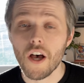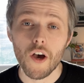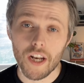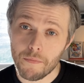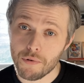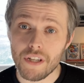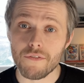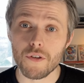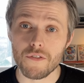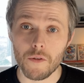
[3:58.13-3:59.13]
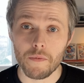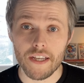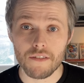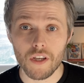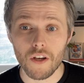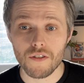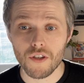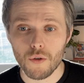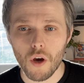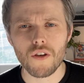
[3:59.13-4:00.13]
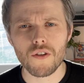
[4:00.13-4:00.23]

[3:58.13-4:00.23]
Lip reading: early previews for the PSVR 2 are